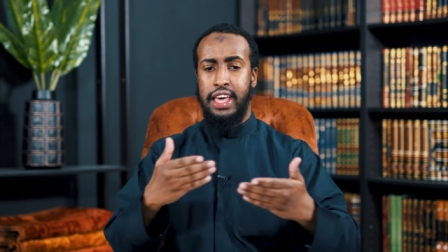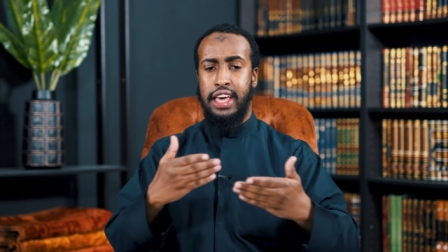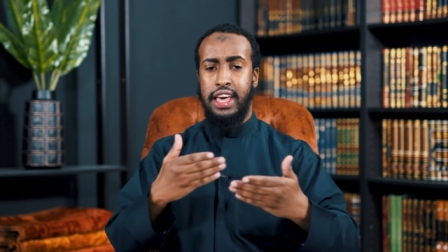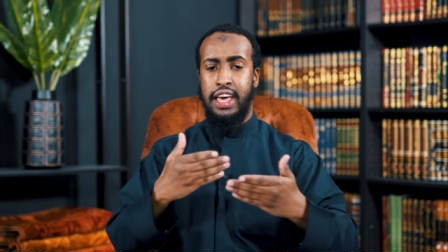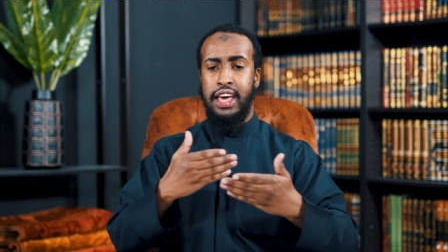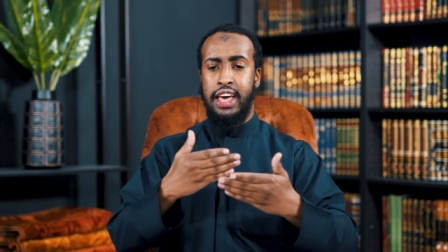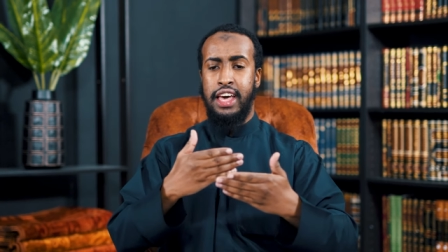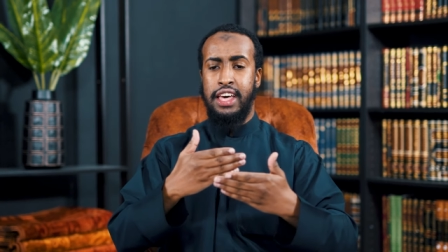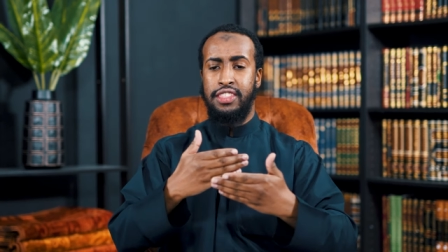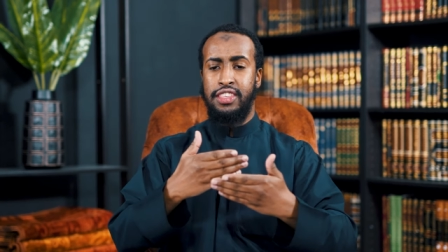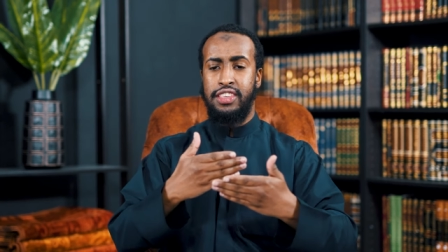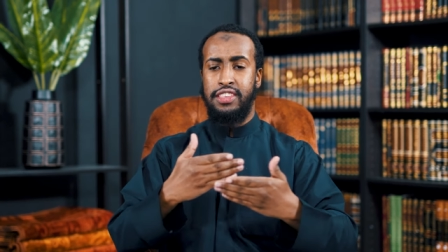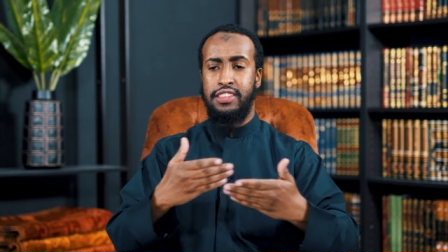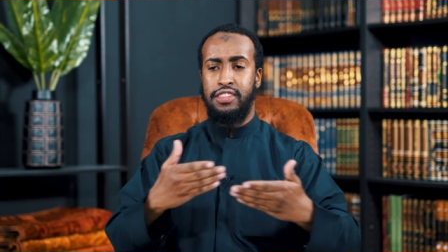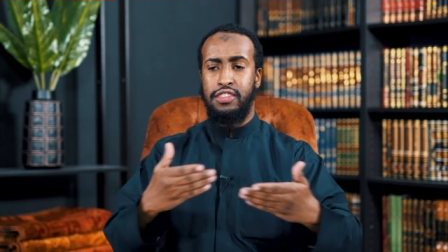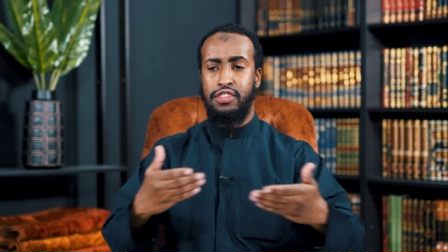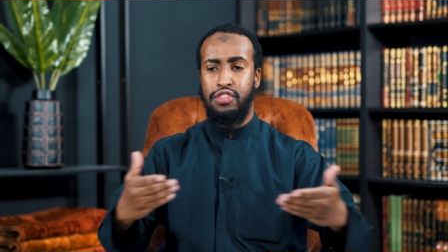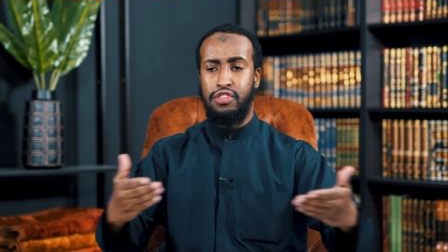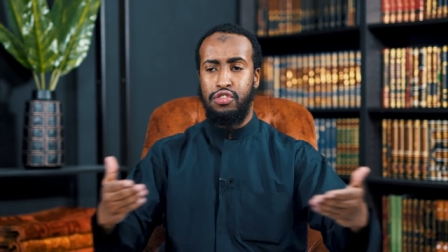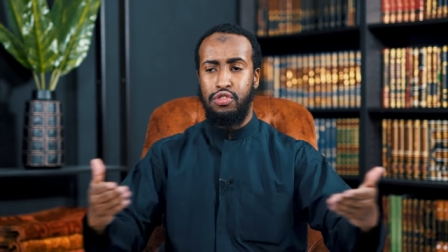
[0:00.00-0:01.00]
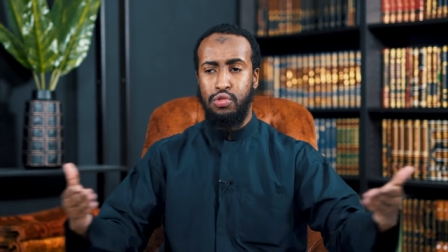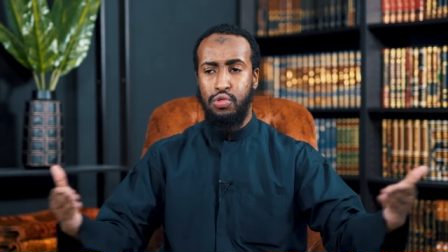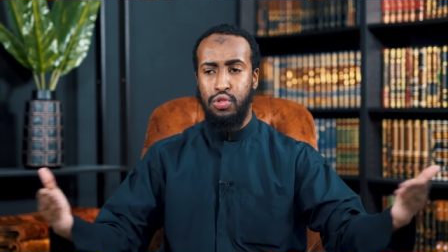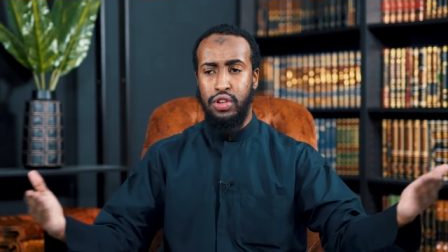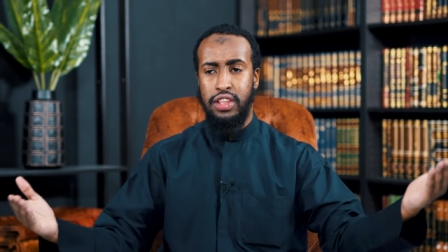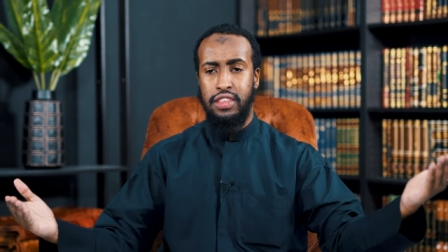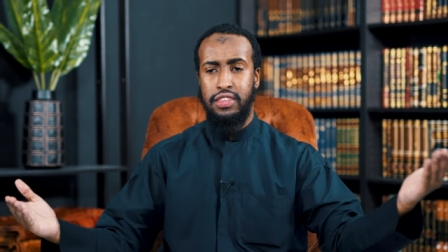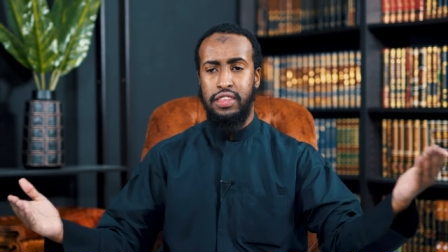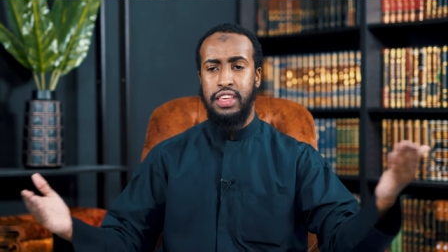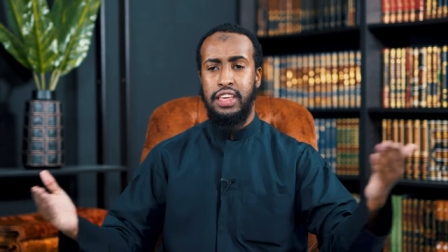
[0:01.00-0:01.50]
uh, this
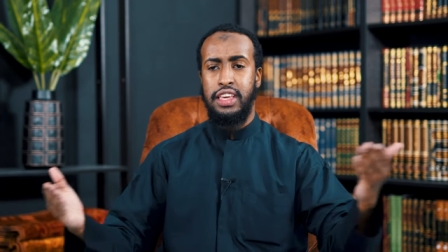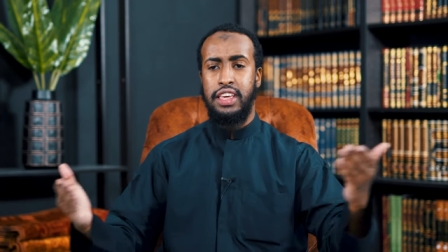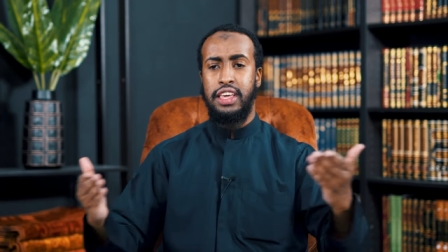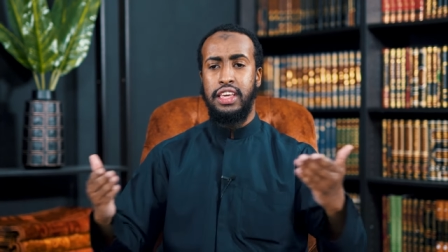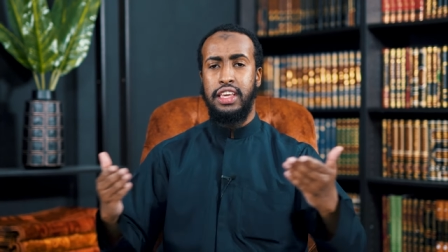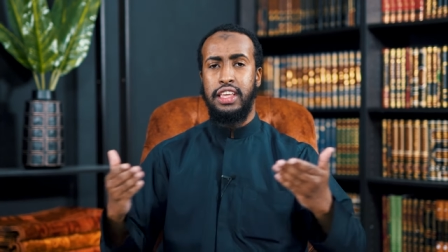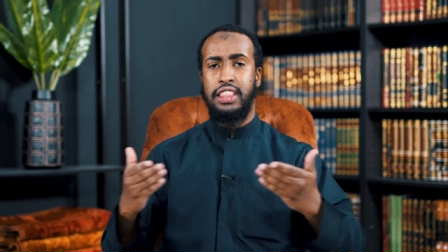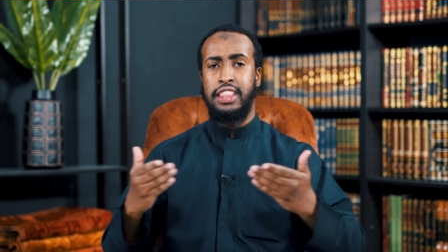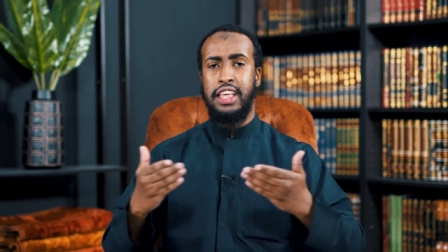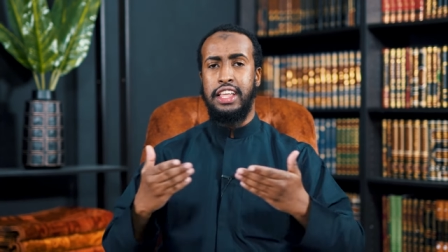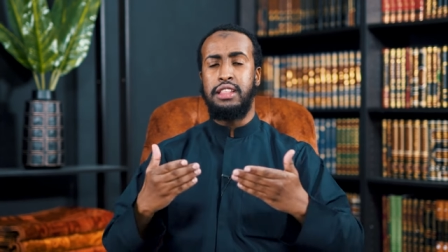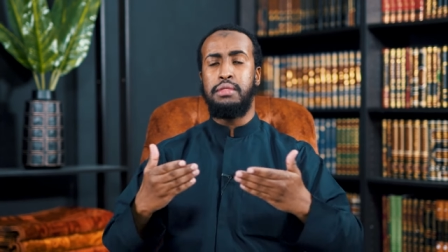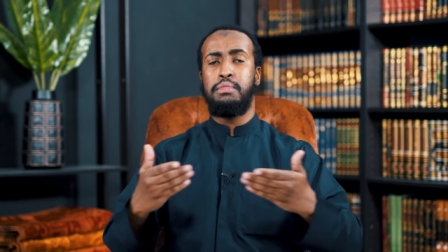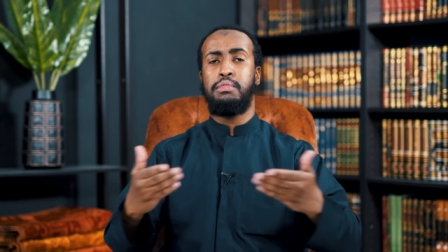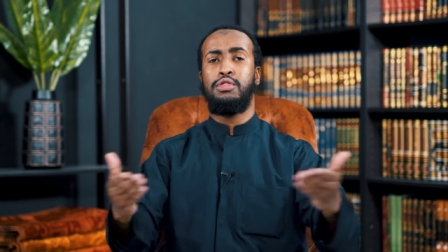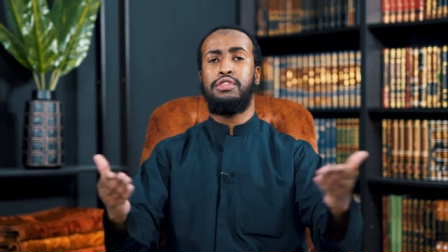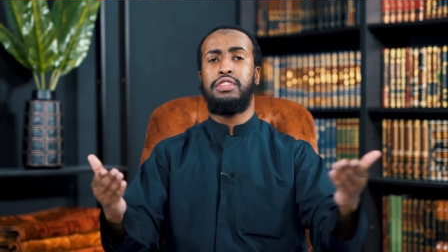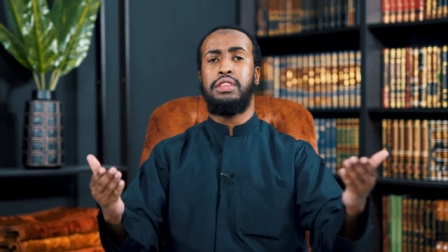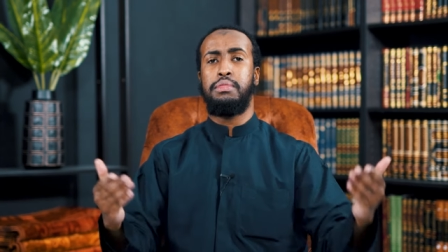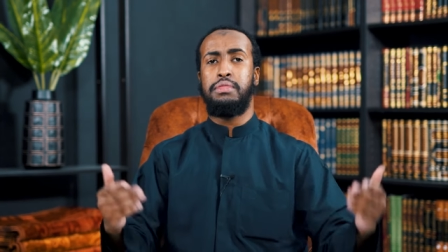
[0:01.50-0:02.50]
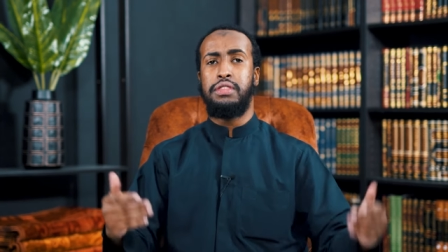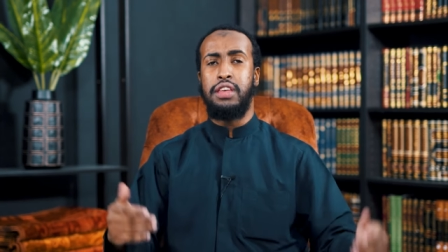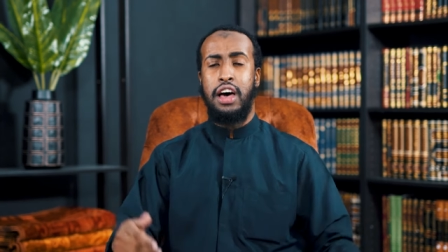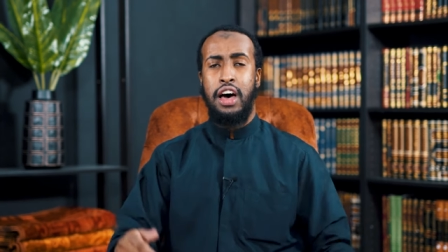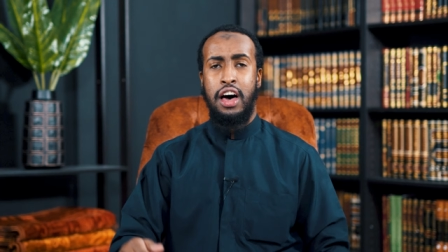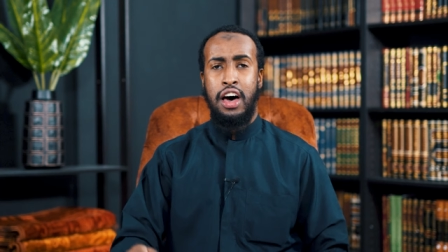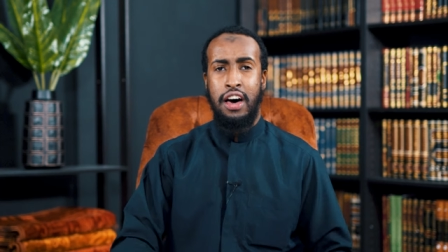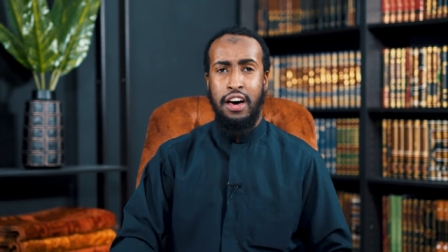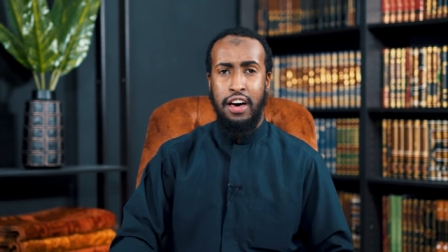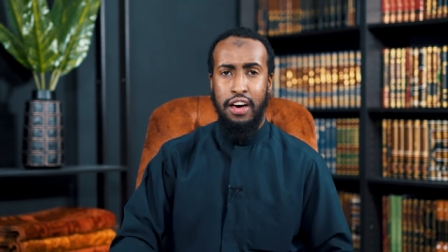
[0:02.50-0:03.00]
disunity that the Muslims
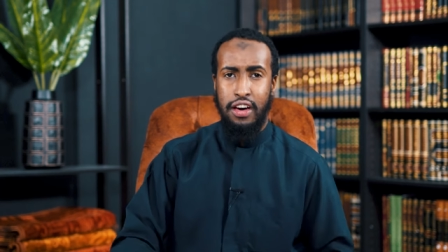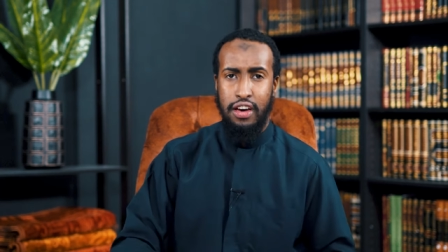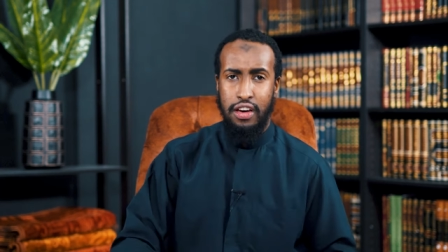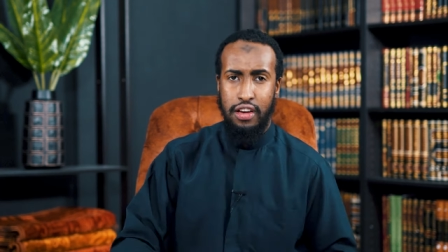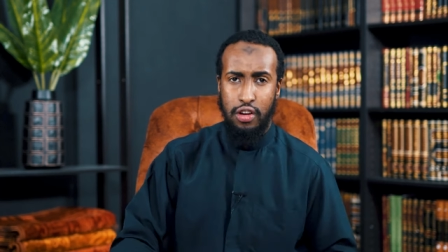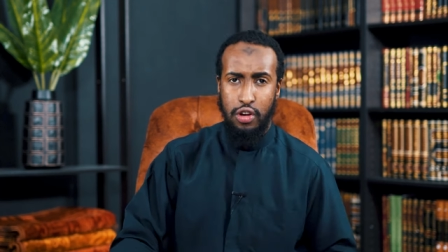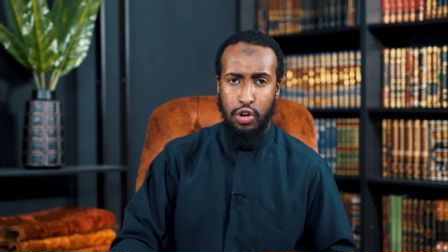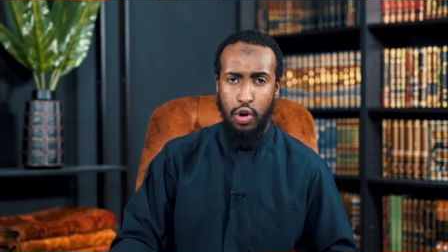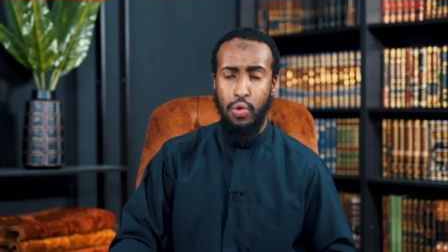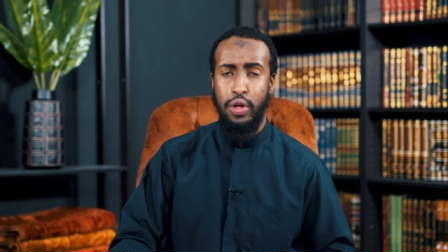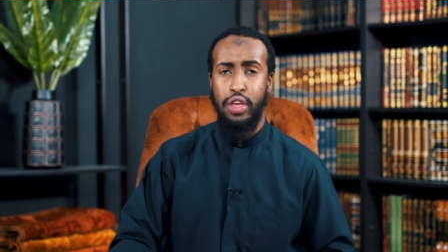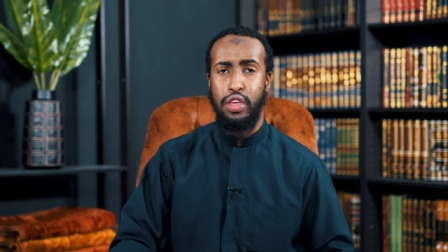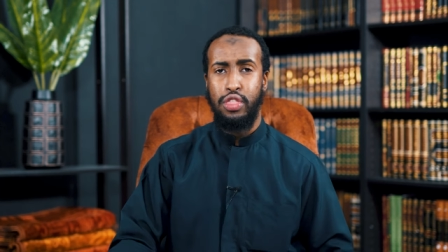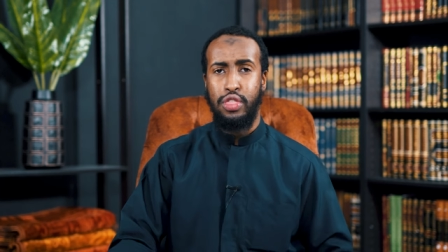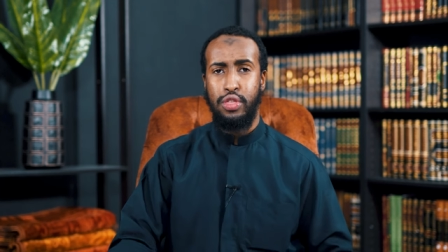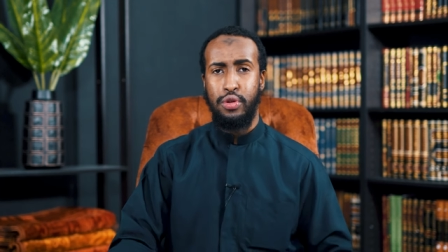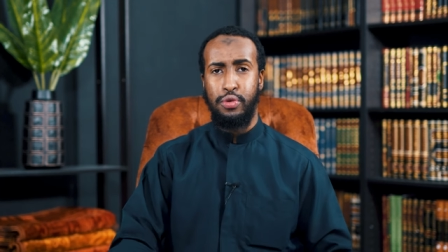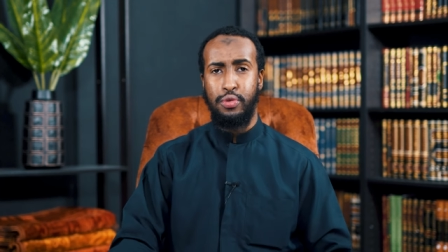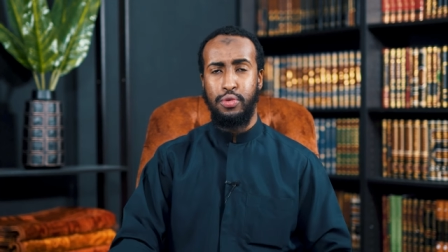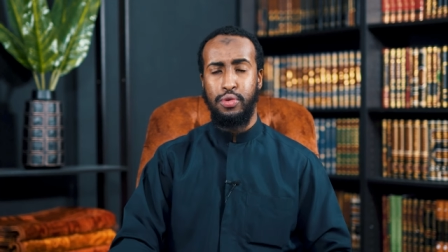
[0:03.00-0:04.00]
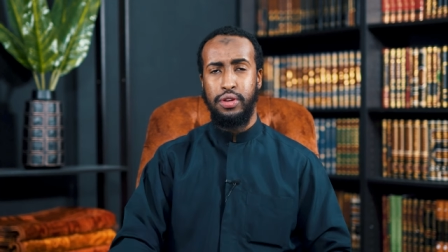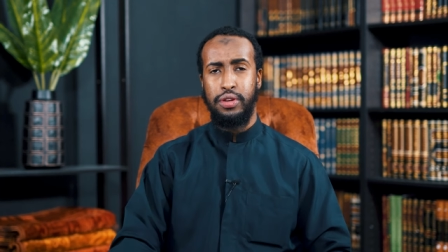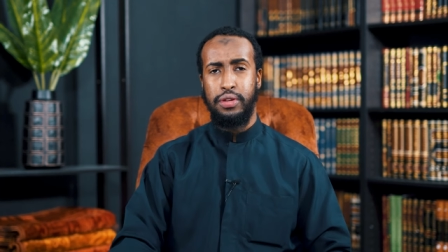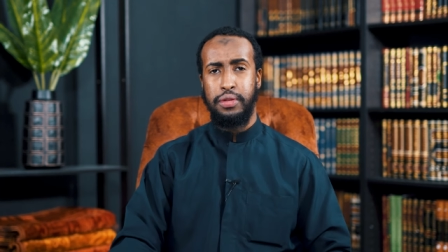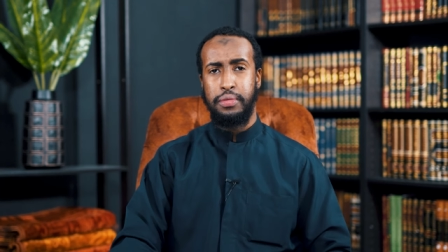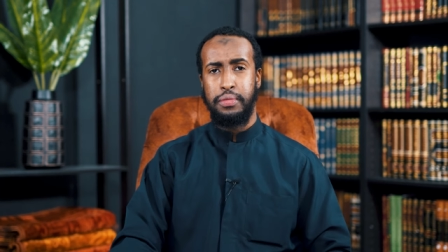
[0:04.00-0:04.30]
are going through.